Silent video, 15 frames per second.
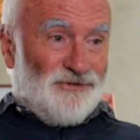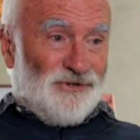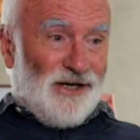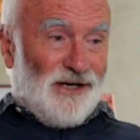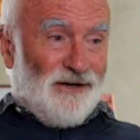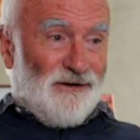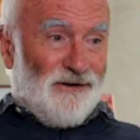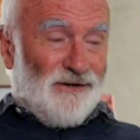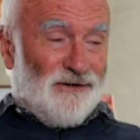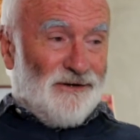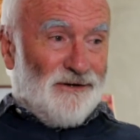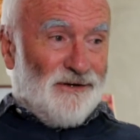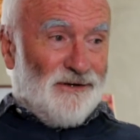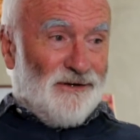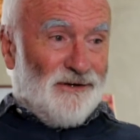drink.
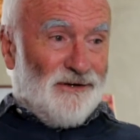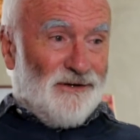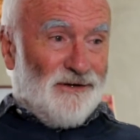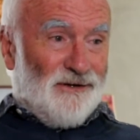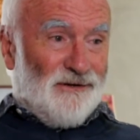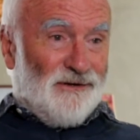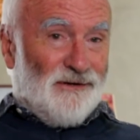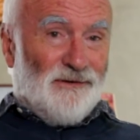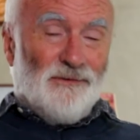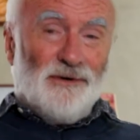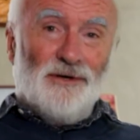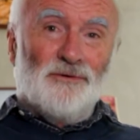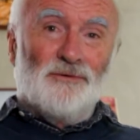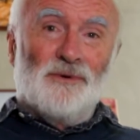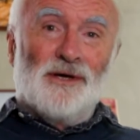
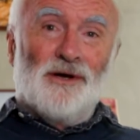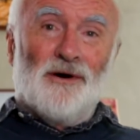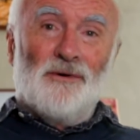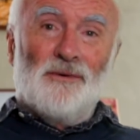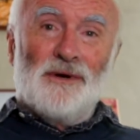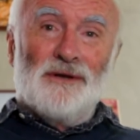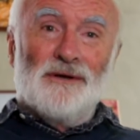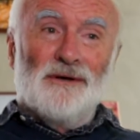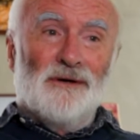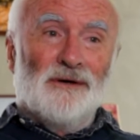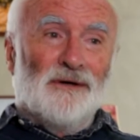Where would we go with?